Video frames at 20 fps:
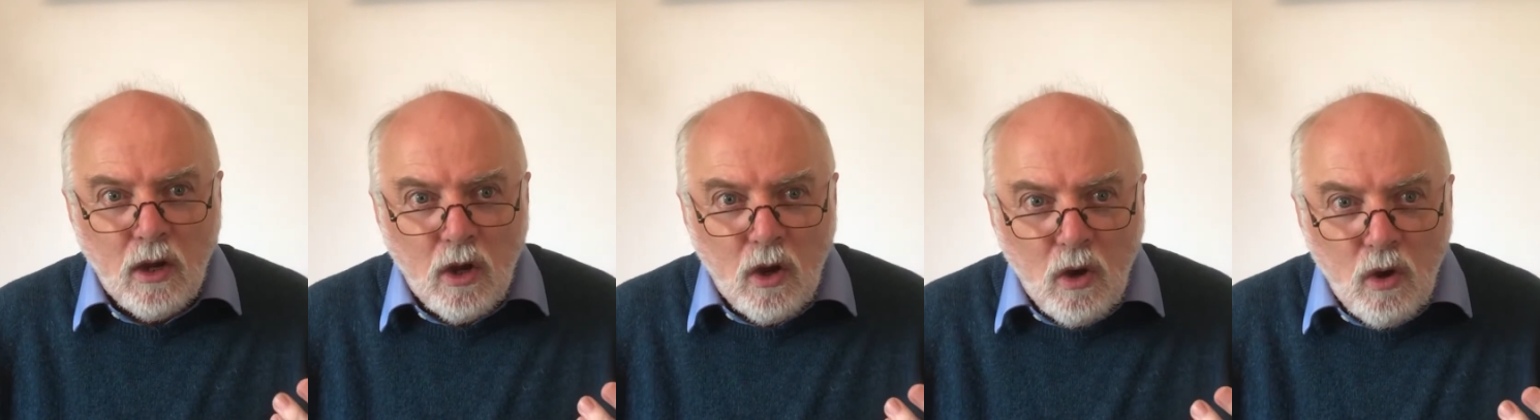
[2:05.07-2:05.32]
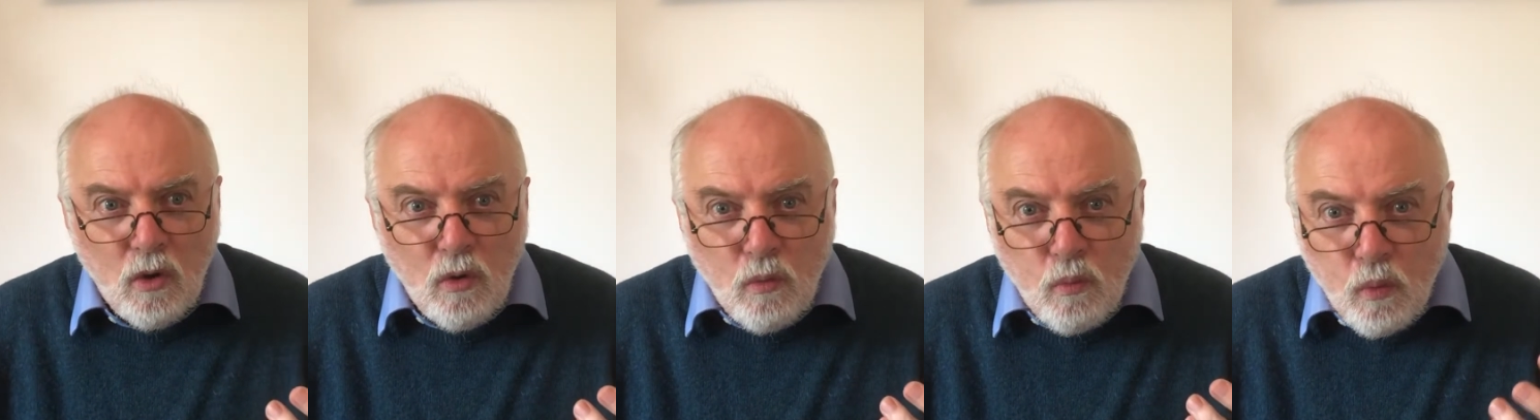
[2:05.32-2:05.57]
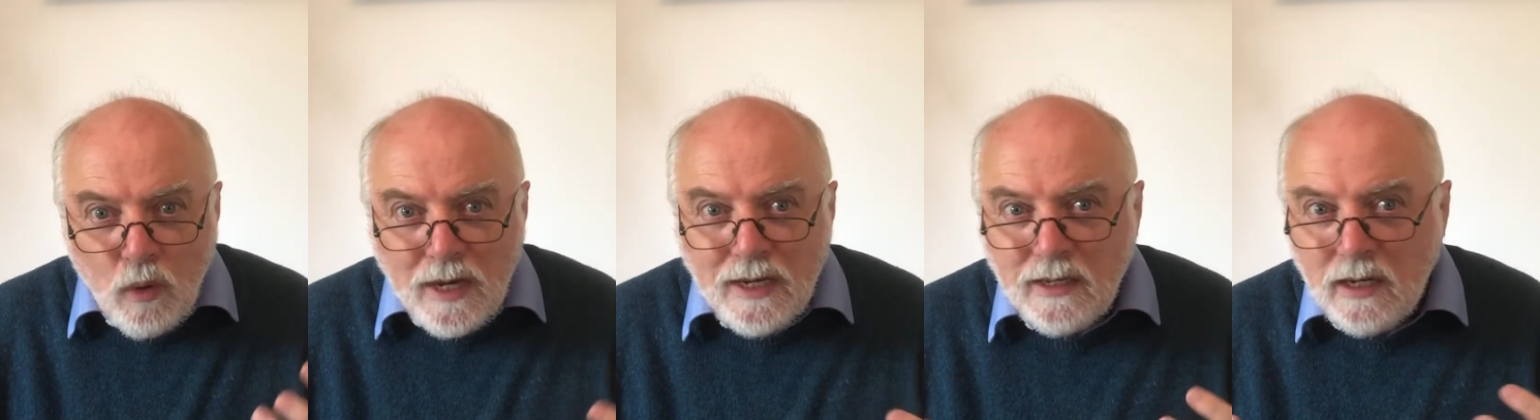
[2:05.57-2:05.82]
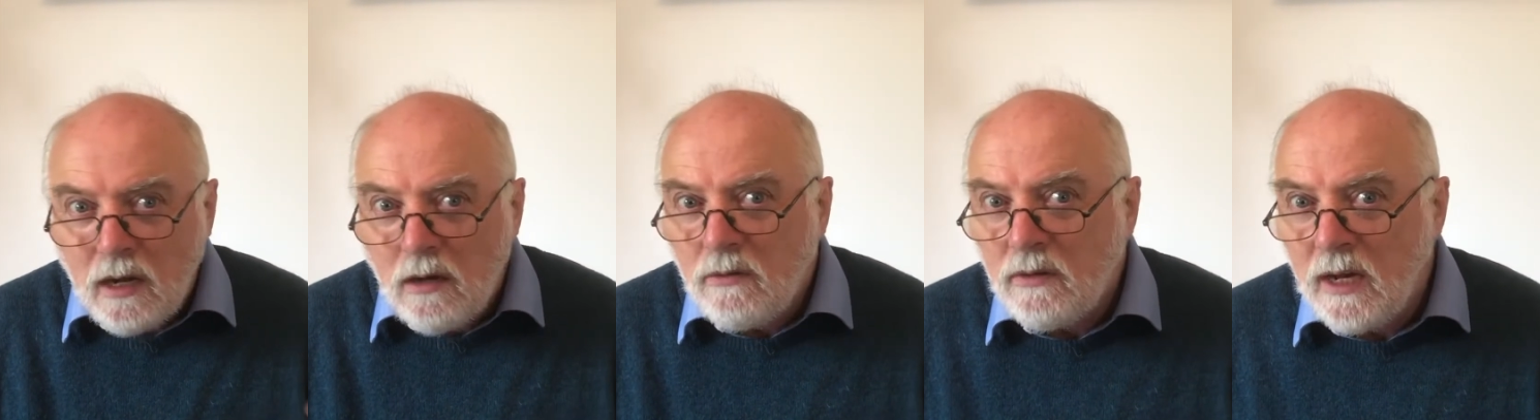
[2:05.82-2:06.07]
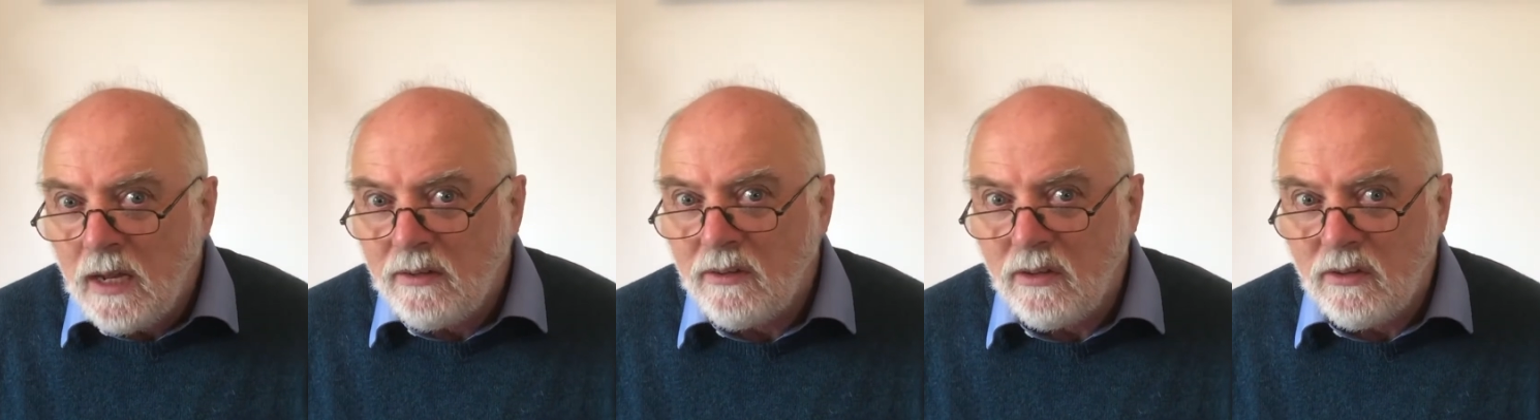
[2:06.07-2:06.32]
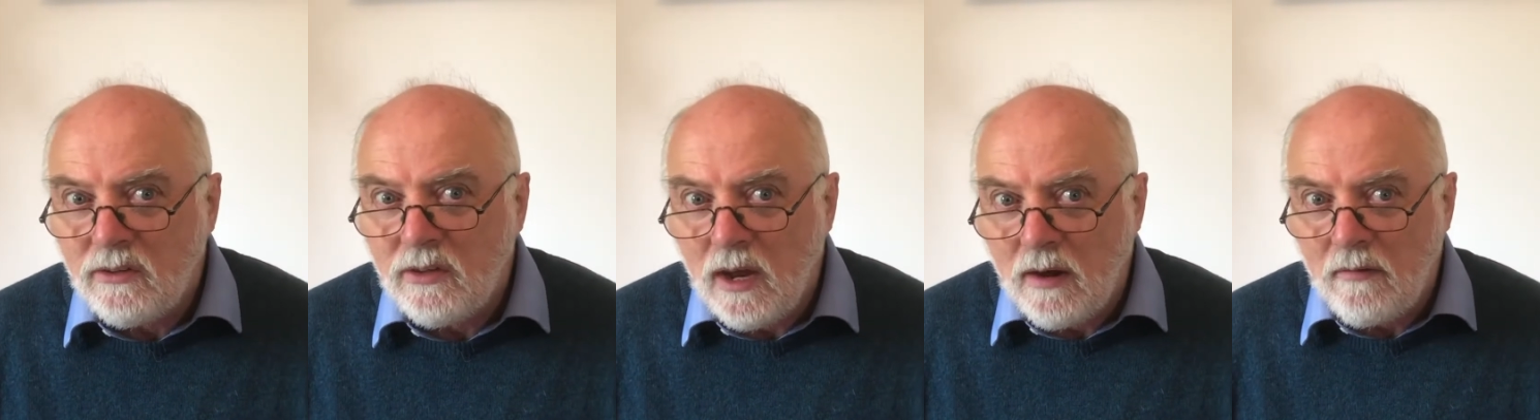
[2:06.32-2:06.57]
who we don't
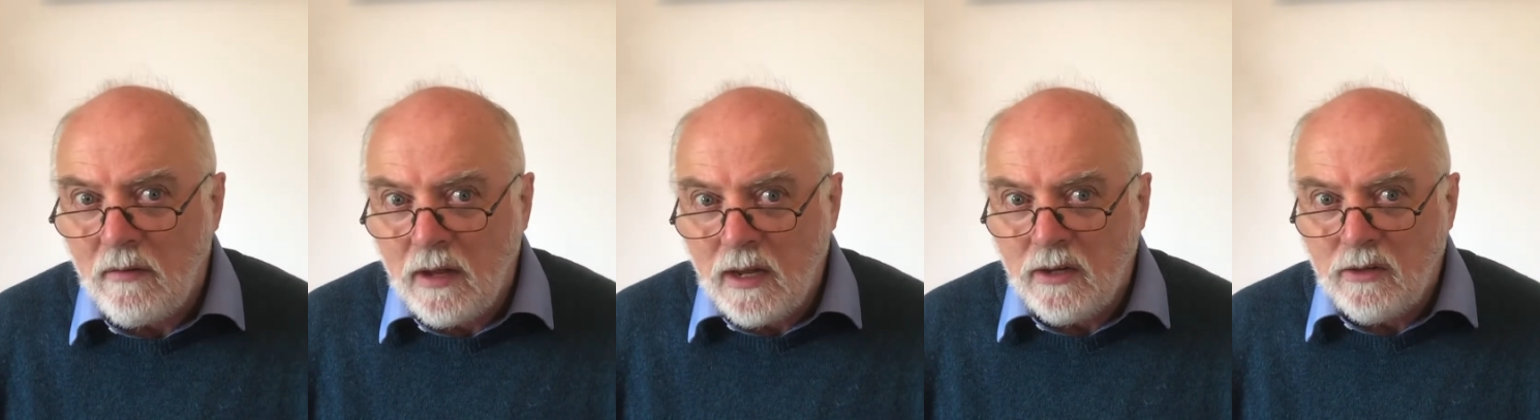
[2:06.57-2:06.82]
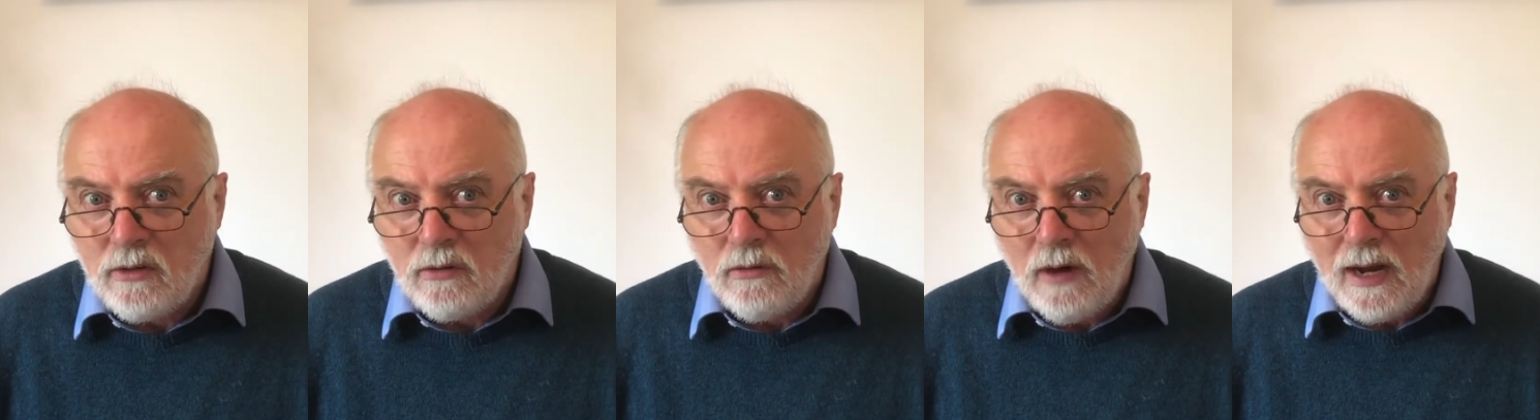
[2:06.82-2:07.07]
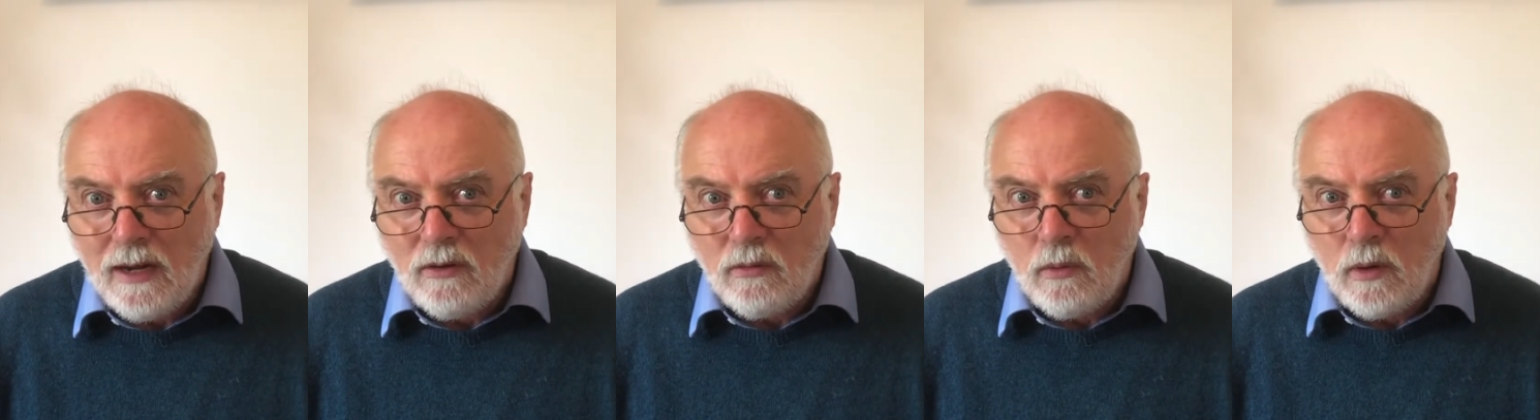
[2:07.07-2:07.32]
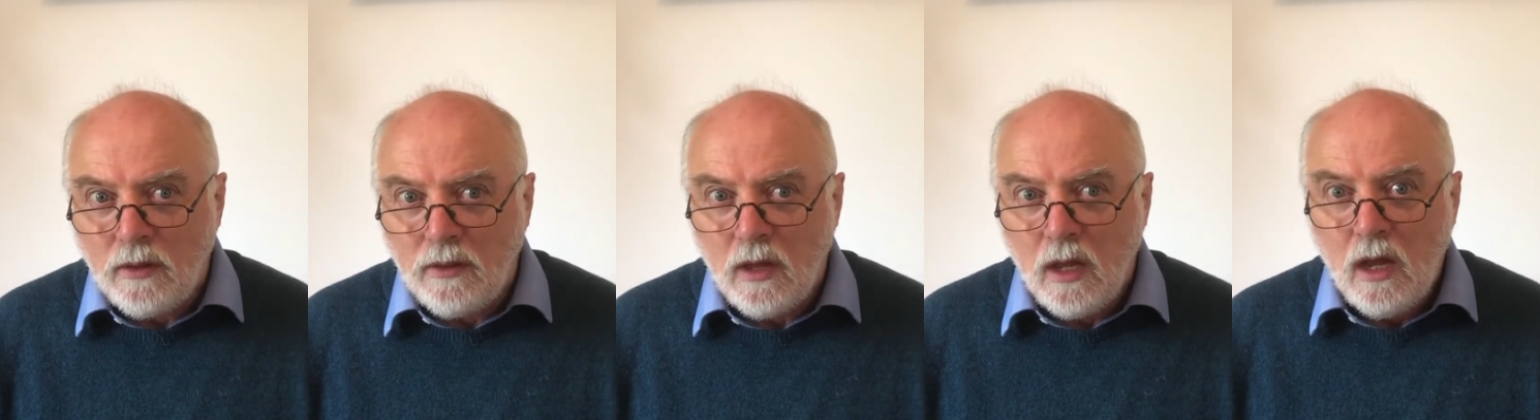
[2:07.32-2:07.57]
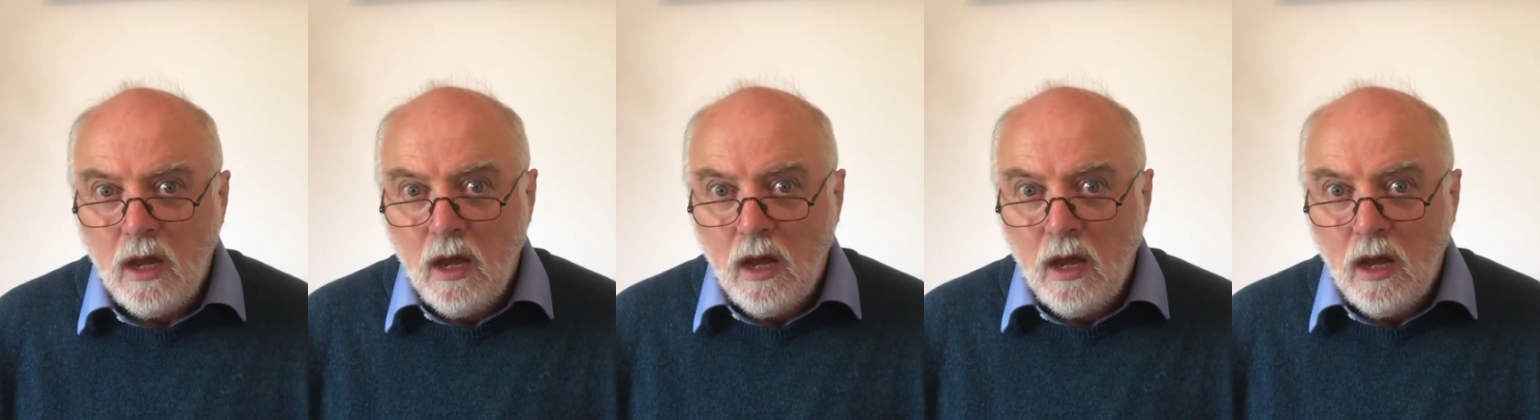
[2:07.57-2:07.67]
necessarily interact with